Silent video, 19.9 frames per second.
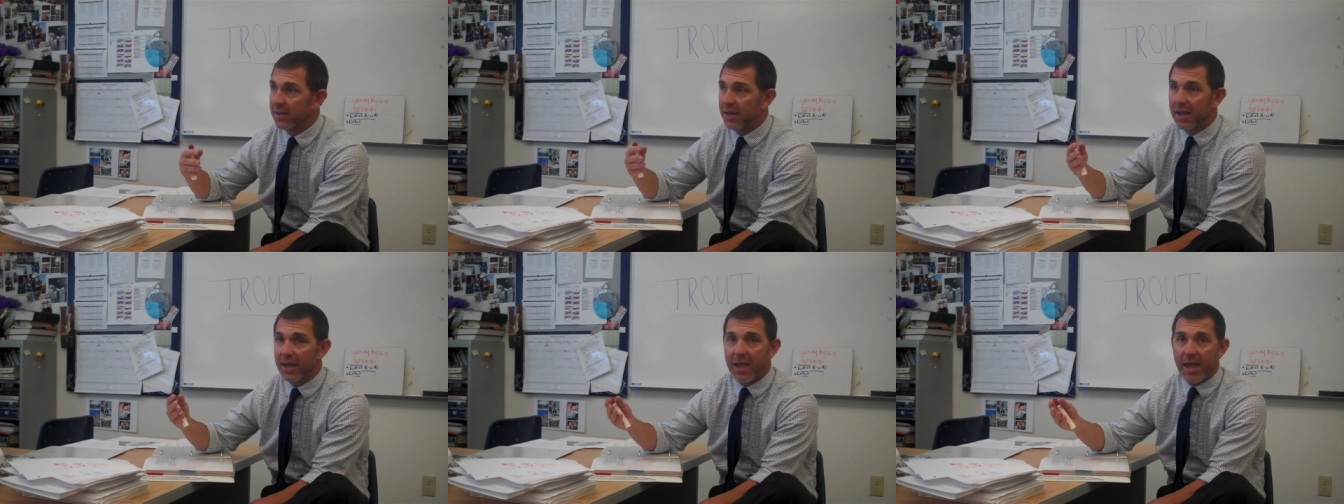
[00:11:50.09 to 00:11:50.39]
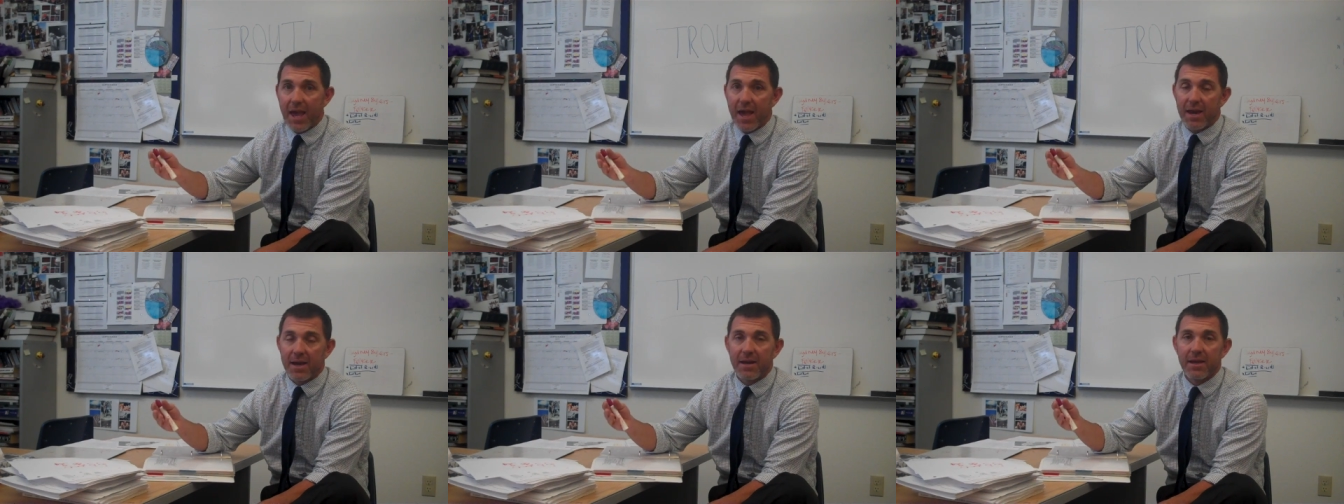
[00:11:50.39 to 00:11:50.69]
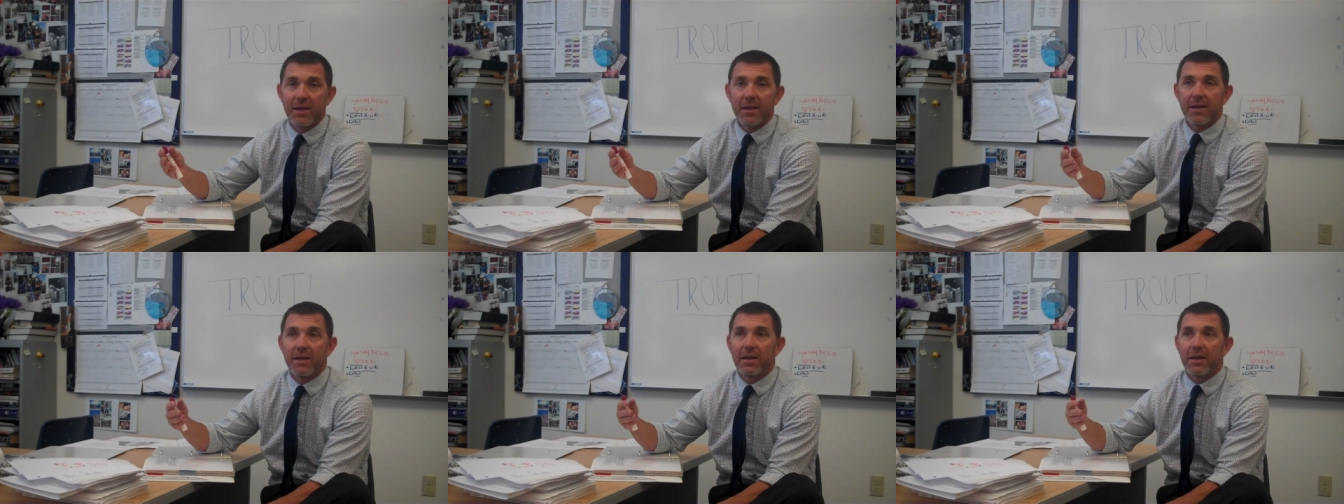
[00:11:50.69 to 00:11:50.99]

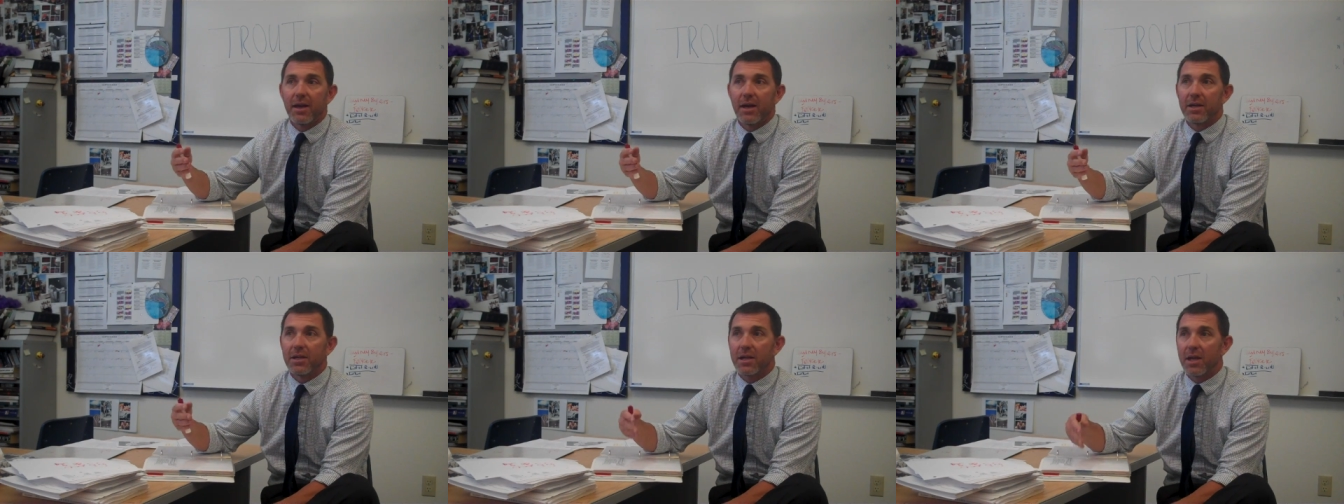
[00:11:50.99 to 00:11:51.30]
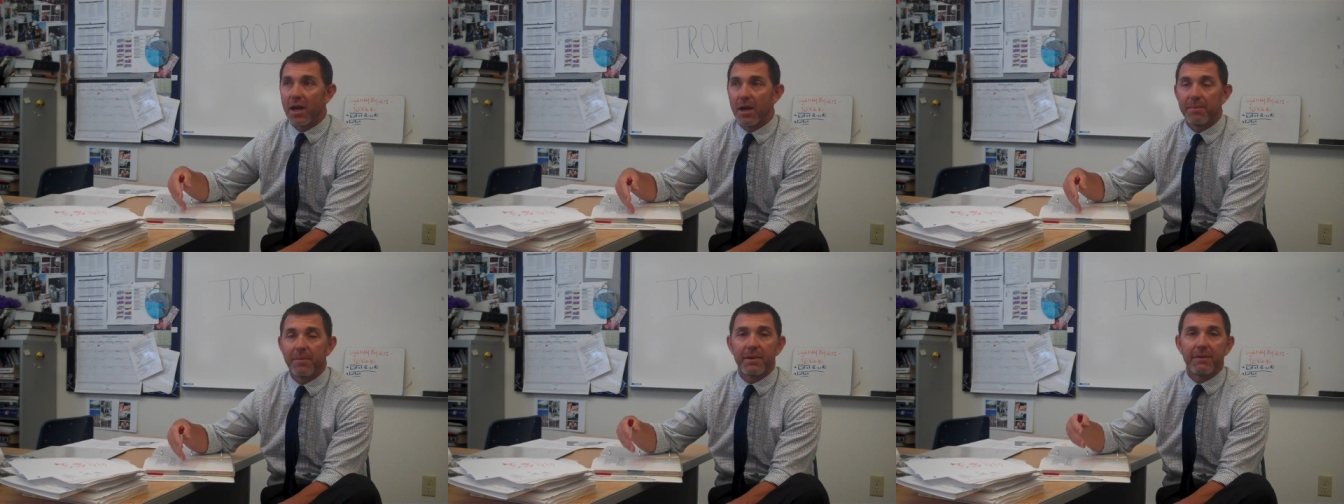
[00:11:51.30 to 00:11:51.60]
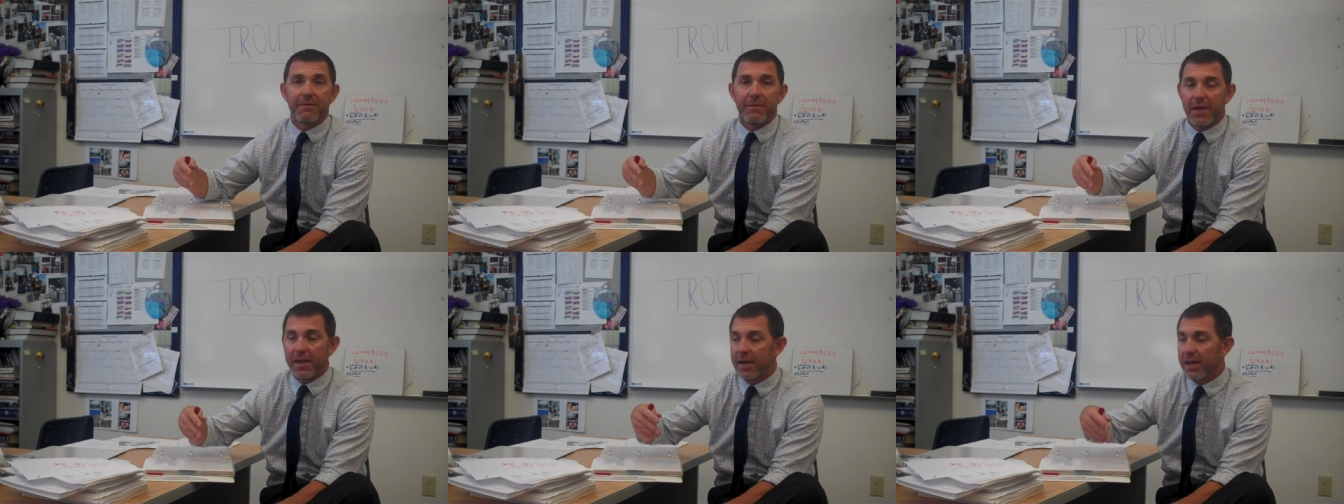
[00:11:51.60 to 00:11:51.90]
Again,
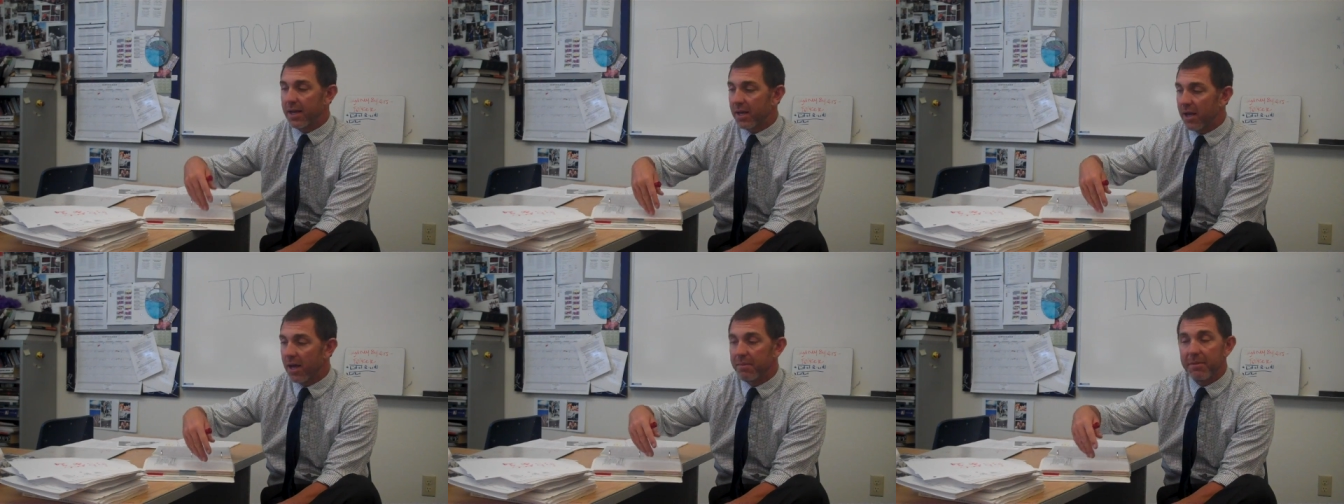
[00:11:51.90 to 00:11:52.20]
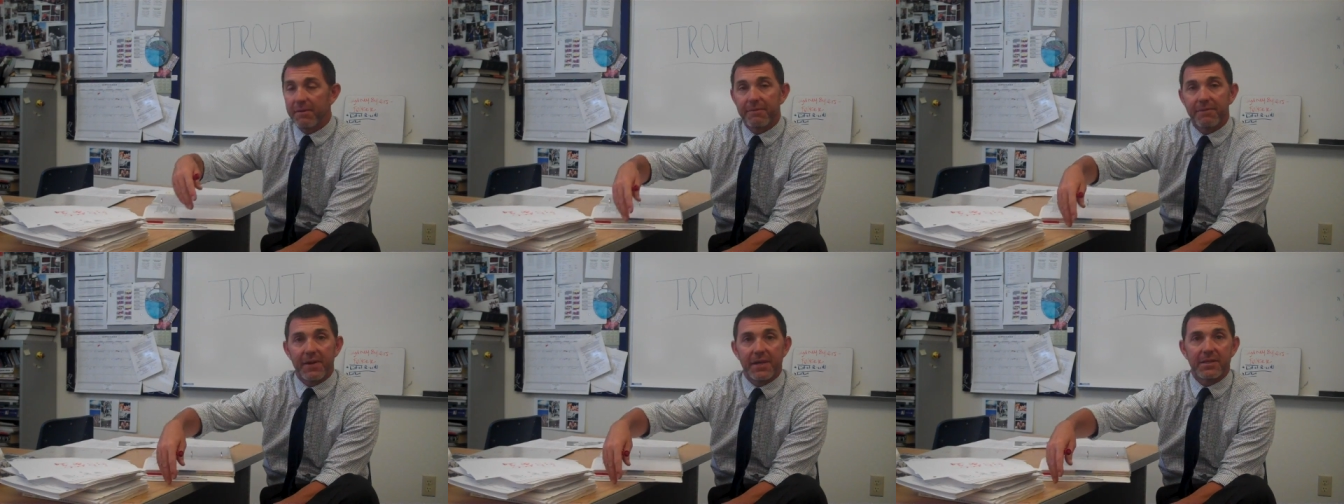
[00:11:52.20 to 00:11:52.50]
incumbent, an incumbent